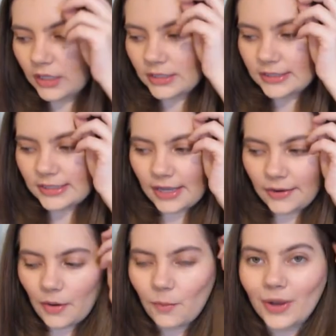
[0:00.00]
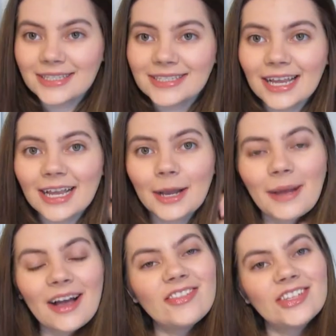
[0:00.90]
So once I come
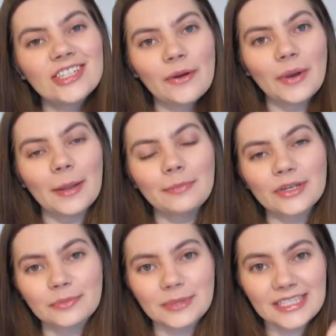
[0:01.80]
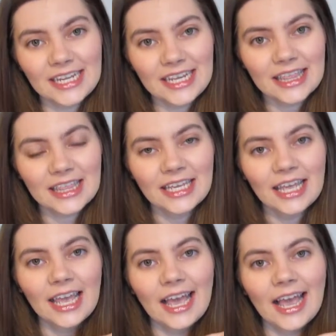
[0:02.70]
out of the shower, I brush my teeth,
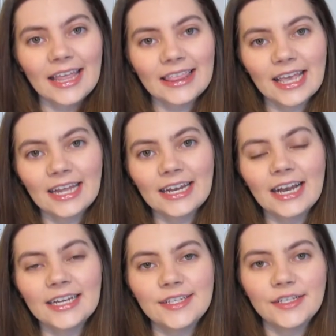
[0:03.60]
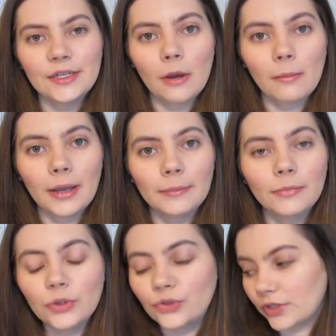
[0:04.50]
and then I do my
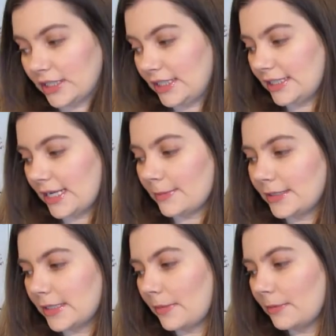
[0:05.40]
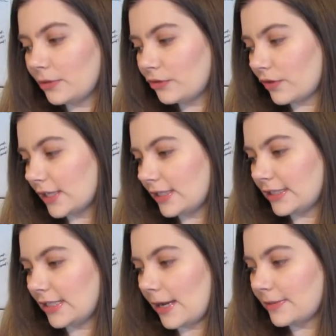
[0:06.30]
moisturizing steps. So my
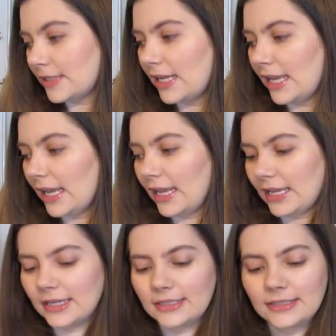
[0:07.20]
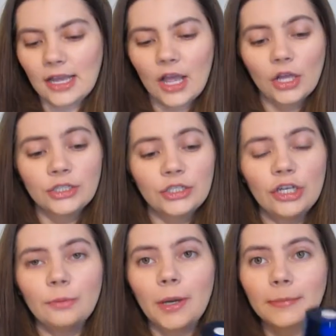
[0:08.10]
moisturizing steps is
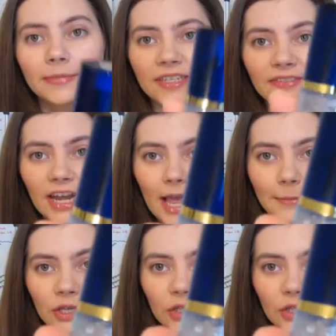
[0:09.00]
2 pumps of Climate